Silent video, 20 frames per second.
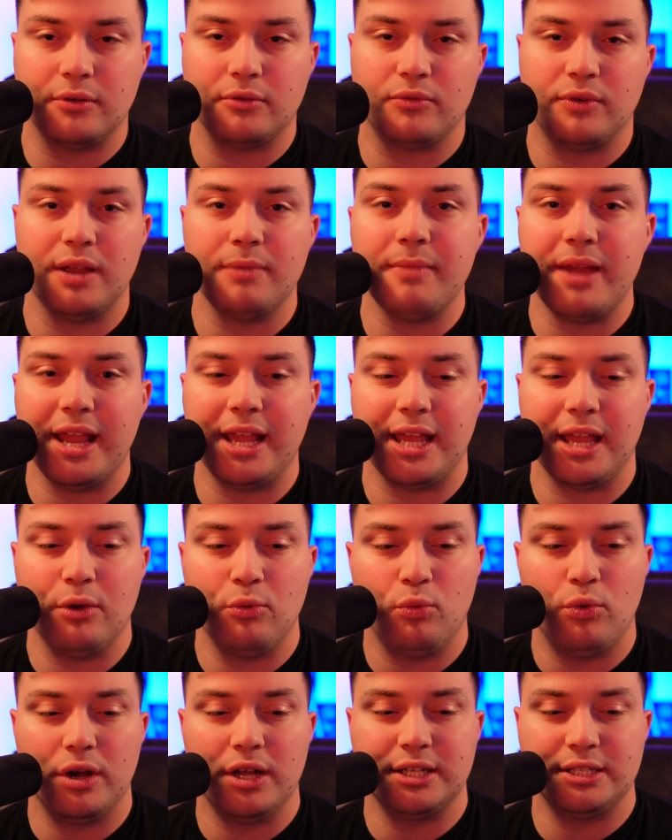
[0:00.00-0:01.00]
remake. It
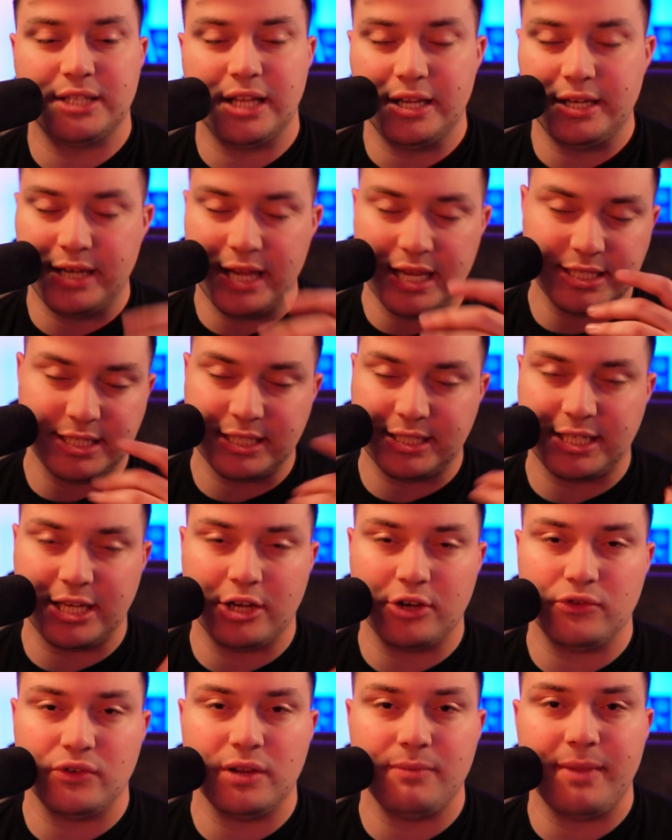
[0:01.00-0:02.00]
was a
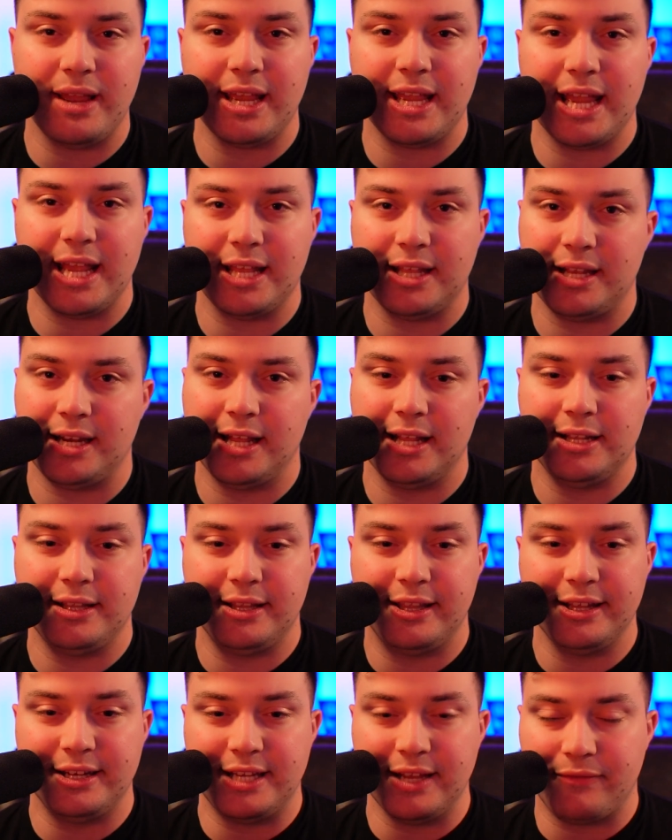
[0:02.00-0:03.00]
necessary remake, and
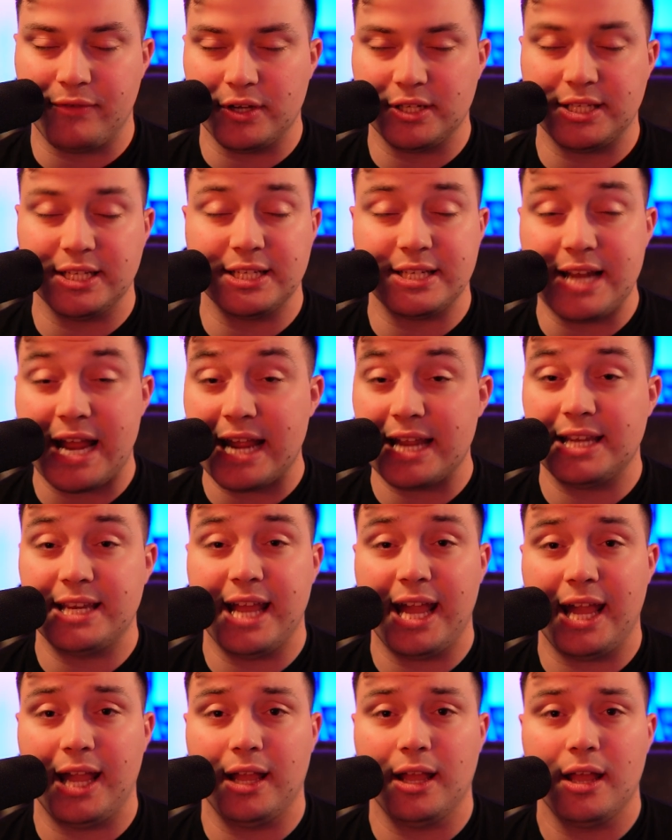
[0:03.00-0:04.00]
the difference is night and
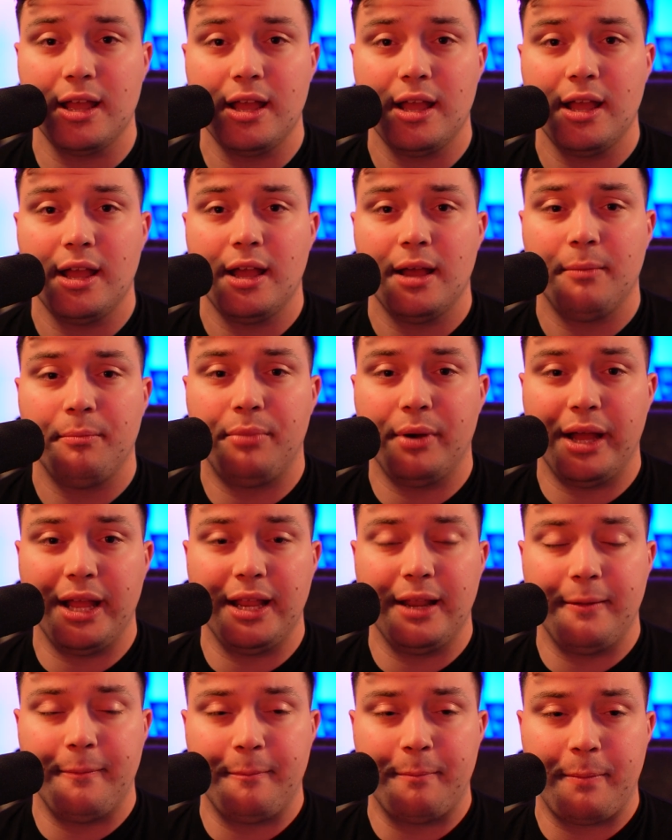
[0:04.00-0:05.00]
day.
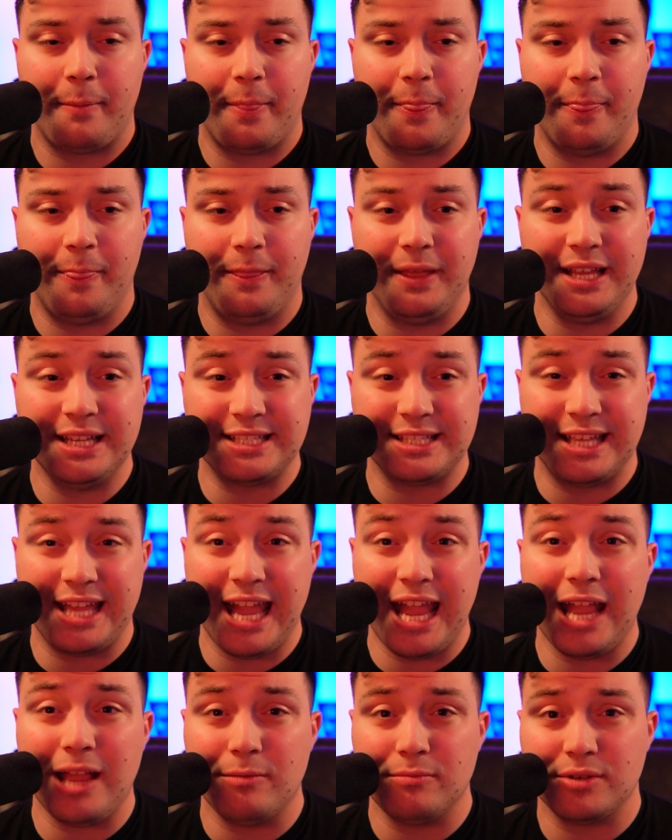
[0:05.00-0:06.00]
But these
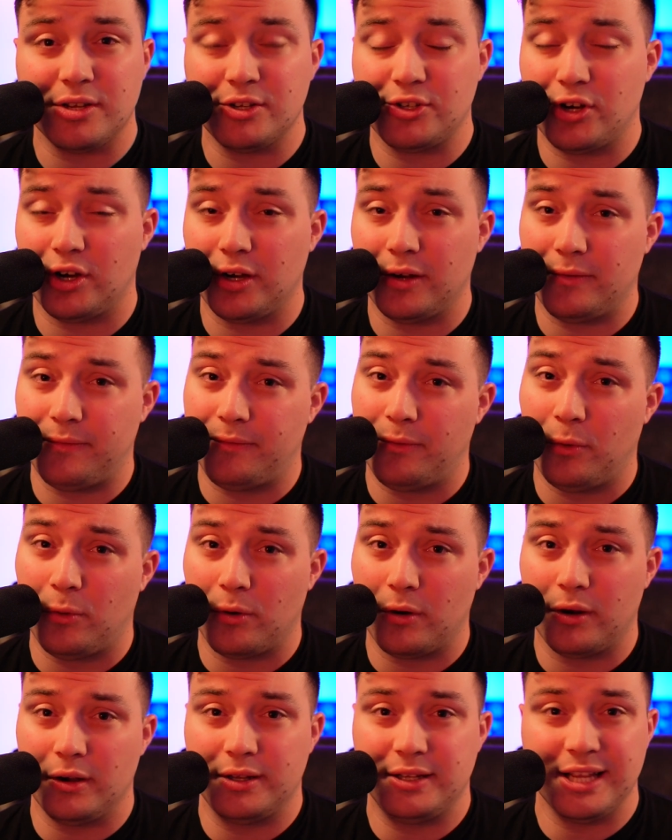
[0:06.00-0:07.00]
games, Uncharted
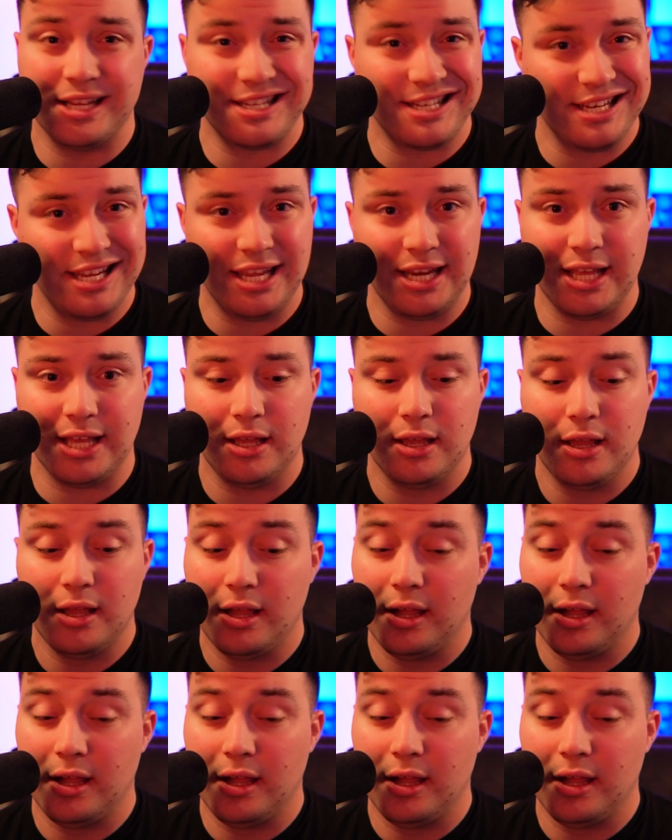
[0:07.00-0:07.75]
4 doesn't need it.